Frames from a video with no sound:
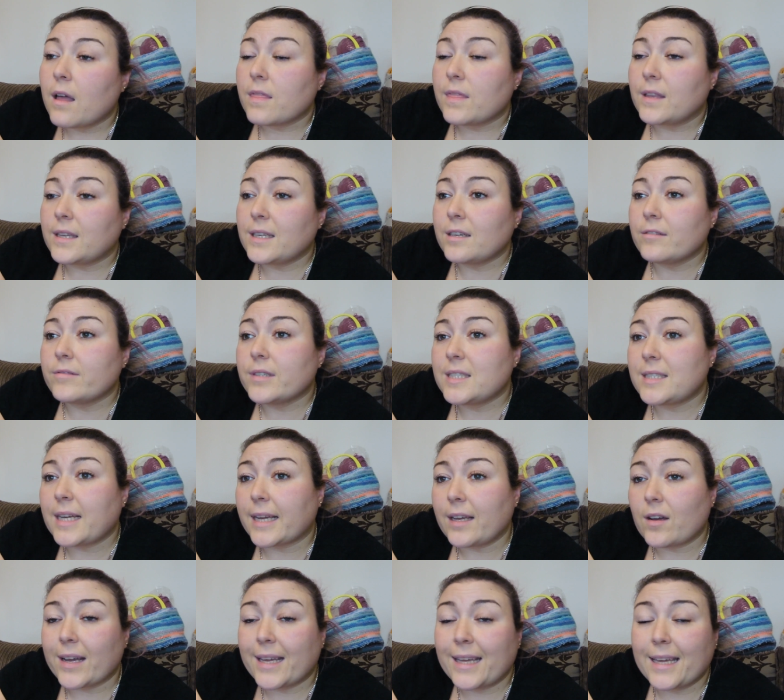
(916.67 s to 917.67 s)
The nearest
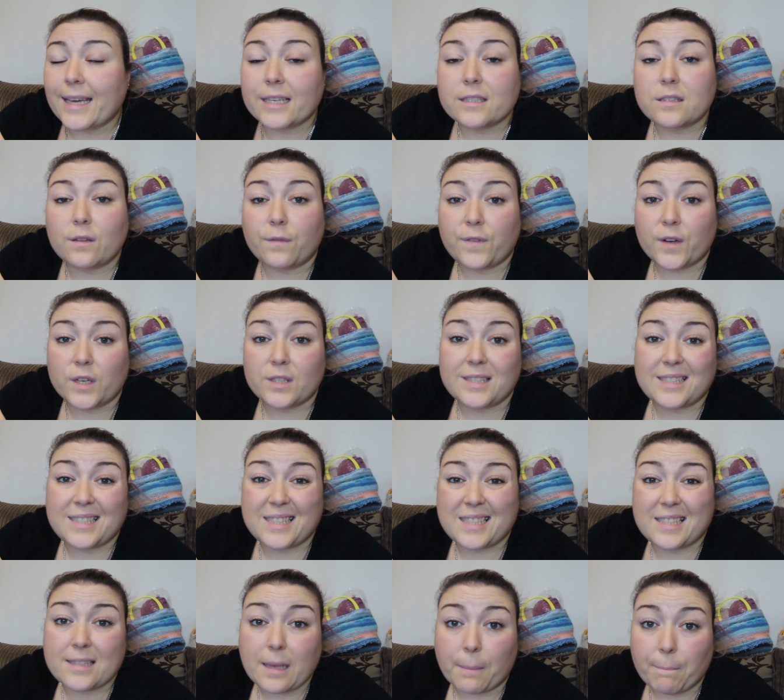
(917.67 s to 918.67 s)
date I can get is the first of
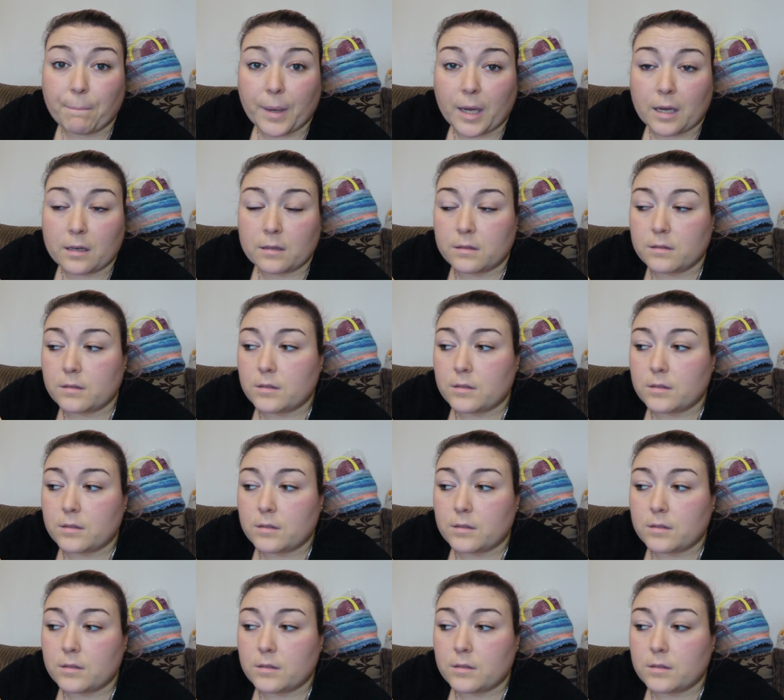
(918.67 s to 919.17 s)
December.